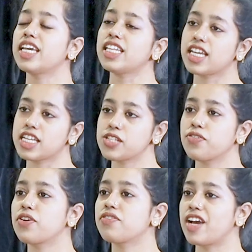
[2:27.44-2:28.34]
In case
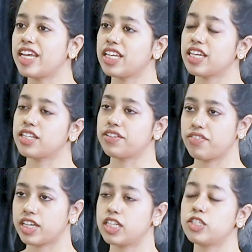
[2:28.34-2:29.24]
if you're finding it
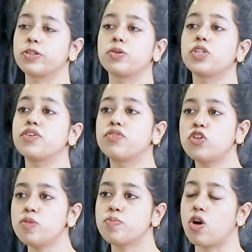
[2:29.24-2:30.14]
difficult to do the
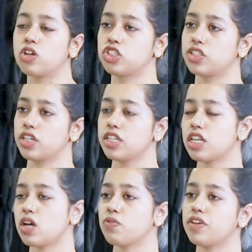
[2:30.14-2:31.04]
full posture,
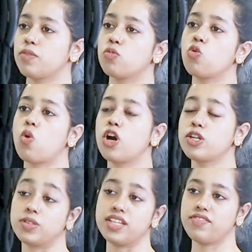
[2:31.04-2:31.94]
now we'll move
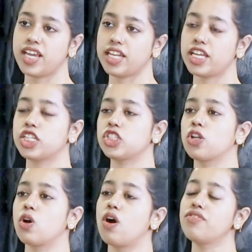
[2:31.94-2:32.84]
on to the
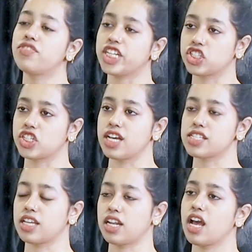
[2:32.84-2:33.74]
variation of
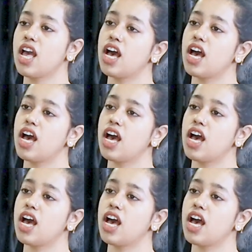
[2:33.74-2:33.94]
Vrikshasana.